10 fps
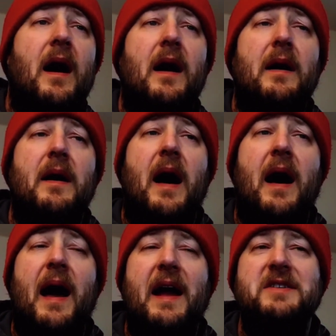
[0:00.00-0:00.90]

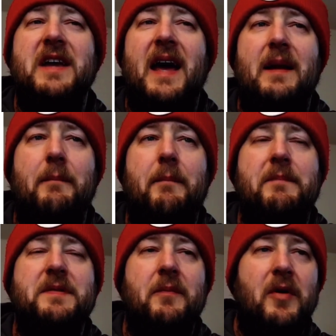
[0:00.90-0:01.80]
I actually
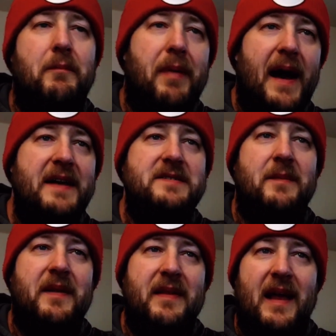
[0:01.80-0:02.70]
had someone buy
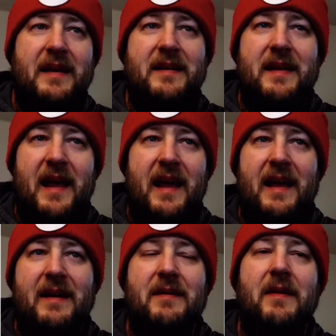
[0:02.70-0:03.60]
something that
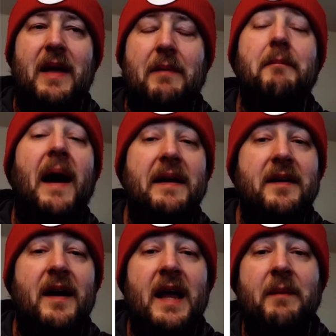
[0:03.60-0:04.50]
day, like my
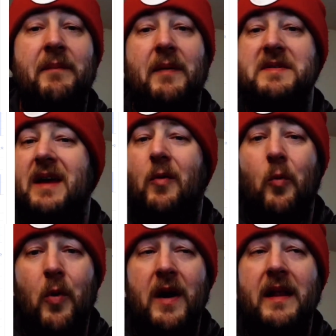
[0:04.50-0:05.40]
time. It was like
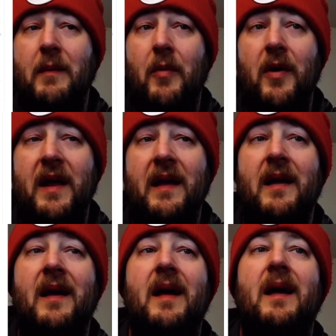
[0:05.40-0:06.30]
1 in the morning.
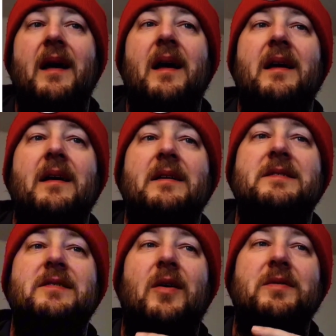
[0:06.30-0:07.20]

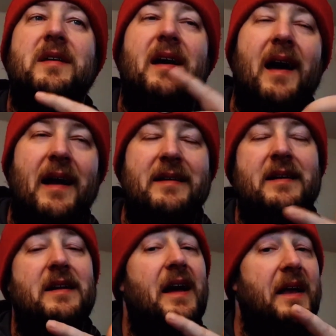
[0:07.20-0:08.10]
So
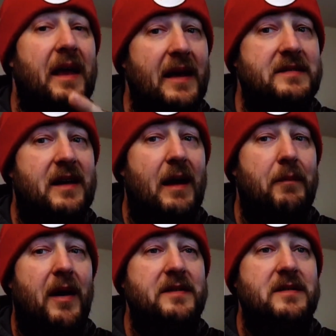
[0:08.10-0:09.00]
technically, I guess
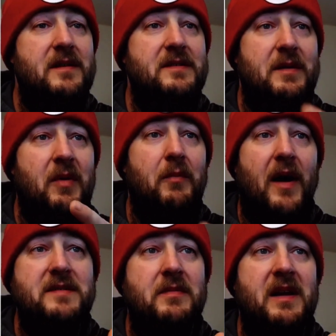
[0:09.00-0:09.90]
someone
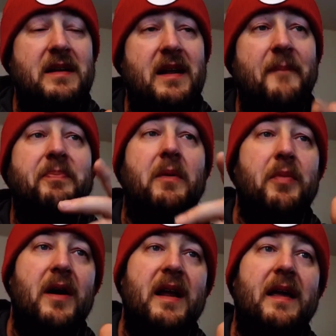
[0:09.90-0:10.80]
bought something that day,
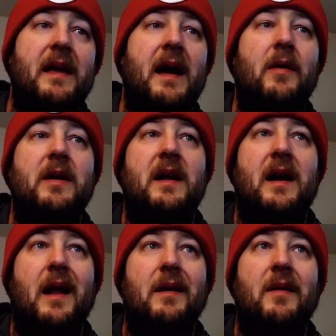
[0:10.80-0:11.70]
but it counted
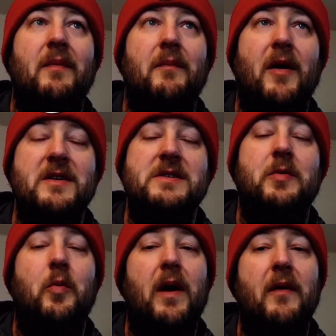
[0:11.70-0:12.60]
on March
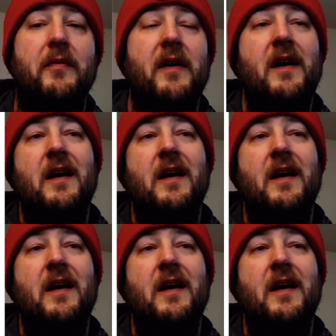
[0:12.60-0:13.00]
12th.